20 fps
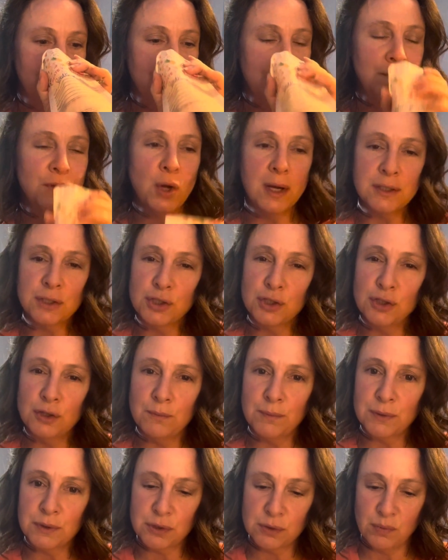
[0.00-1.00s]
Not
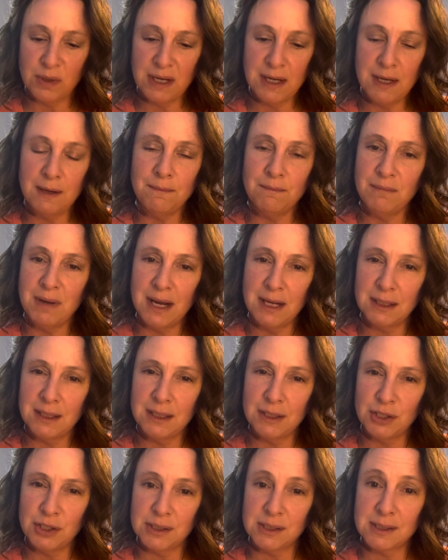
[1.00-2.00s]
super sweet,
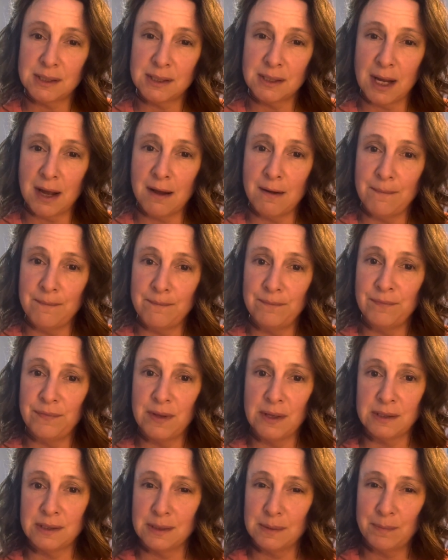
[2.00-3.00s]
mainly just um,
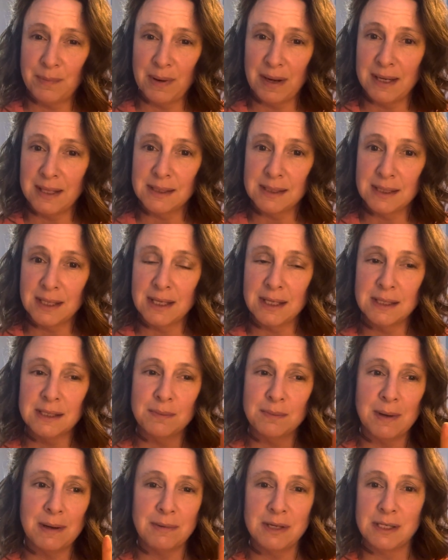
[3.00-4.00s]
the spices,
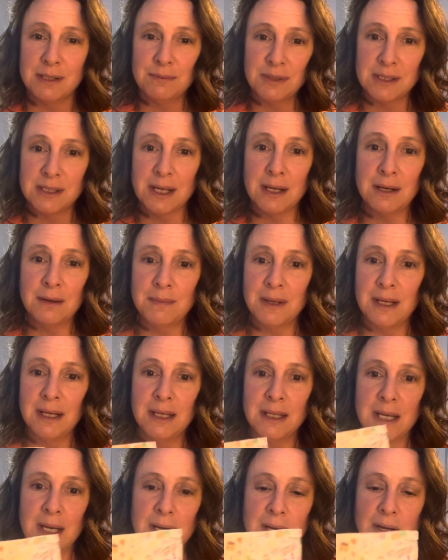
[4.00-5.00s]
maybe some cinnamon
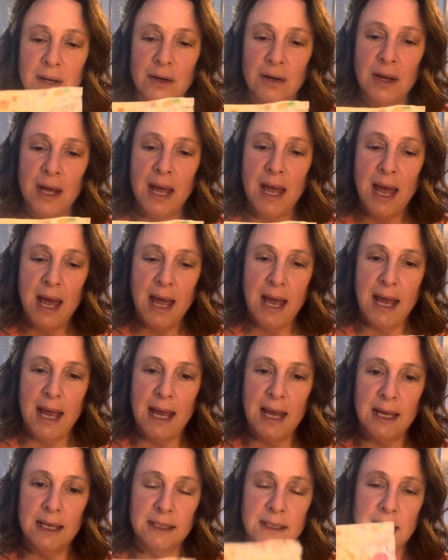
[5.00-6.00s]
in there.
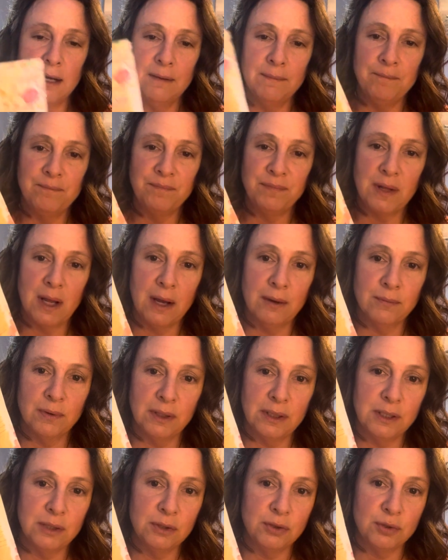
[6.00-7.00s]
And um, I
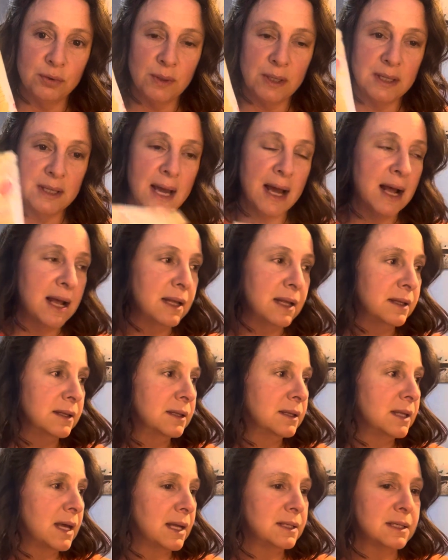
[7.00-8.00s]
really enjoyed that.
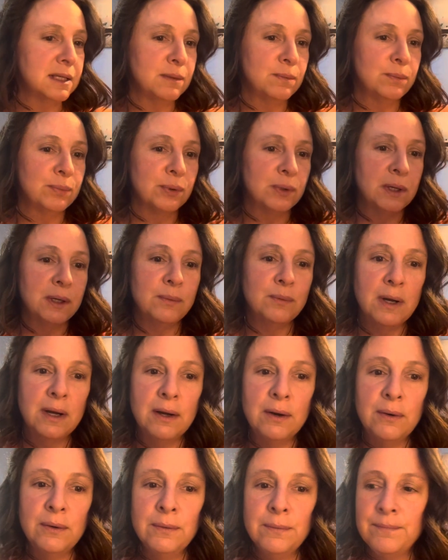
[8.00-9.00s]
That did pretty
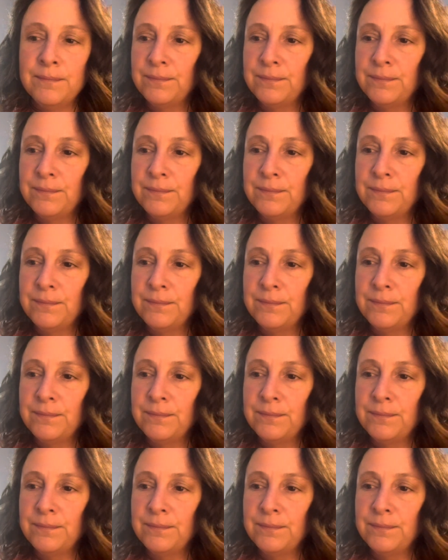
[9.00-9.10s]
well.